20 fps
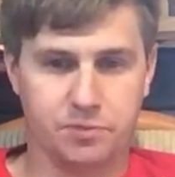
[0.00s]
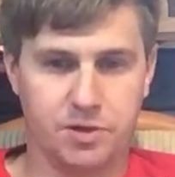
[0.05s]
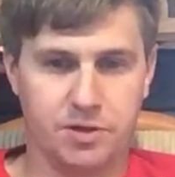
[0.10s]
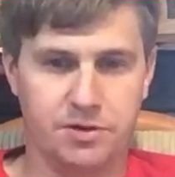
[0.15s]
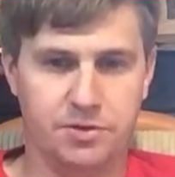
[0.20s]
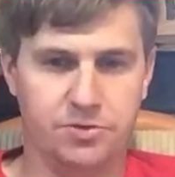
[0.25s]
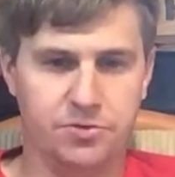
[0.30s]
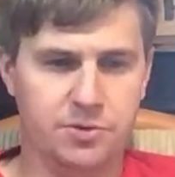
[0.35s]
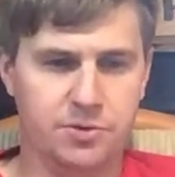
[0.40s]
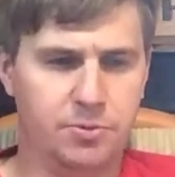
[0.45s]

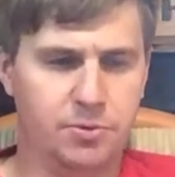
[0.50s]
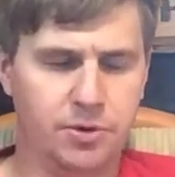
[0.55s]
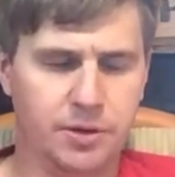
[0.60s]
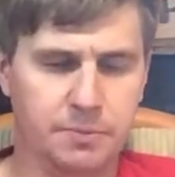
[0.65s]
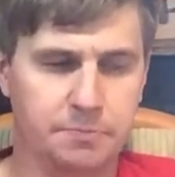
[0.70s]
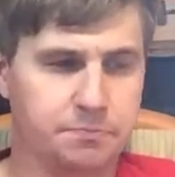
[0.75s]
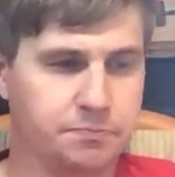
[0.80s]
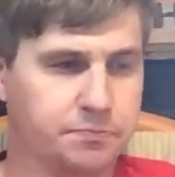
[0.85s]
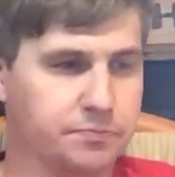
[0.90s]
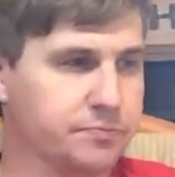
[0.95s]
on a
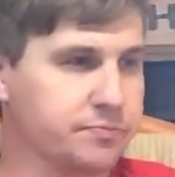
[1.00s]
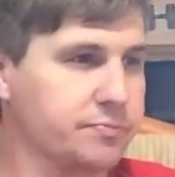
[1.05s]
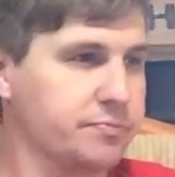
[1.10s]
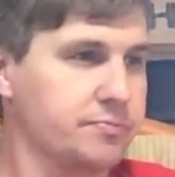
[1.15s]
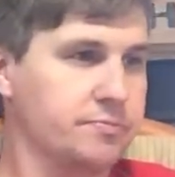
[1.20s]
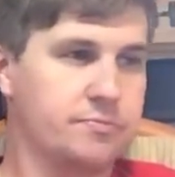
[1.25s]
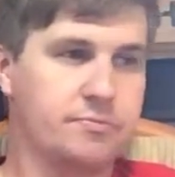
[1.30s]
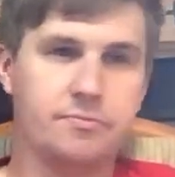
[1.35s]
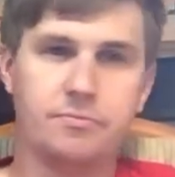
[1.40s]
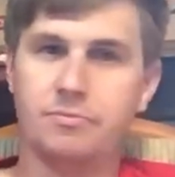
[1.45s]
3-point.
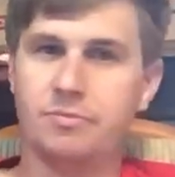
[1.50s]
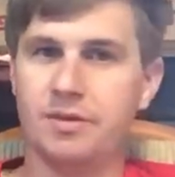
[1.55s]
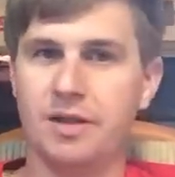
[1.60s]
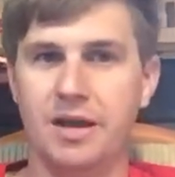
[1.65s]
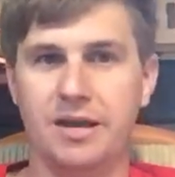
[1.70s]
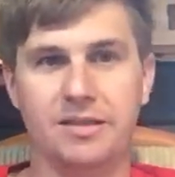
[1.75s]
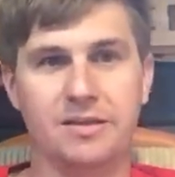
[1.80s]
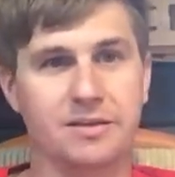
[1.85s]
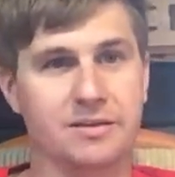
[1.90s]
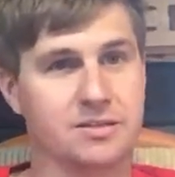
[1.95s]

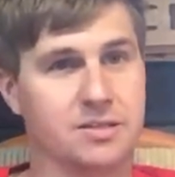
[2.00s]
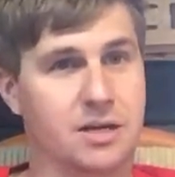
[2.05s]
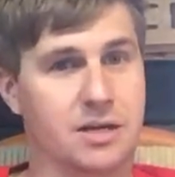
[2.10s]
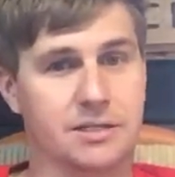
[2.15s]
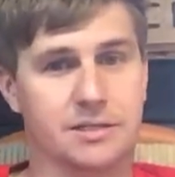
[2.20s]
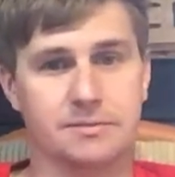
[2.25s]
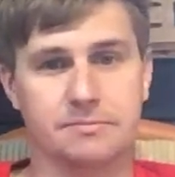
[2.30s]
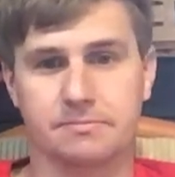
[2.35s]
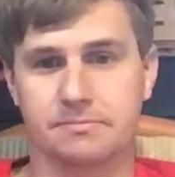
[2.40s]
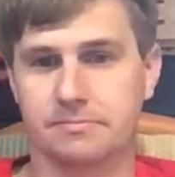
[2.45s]
That thing is
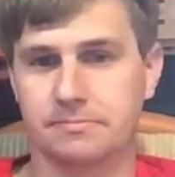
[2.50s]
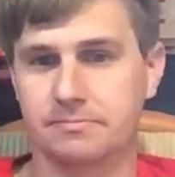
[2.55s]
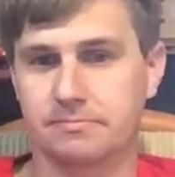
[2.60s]
awesome.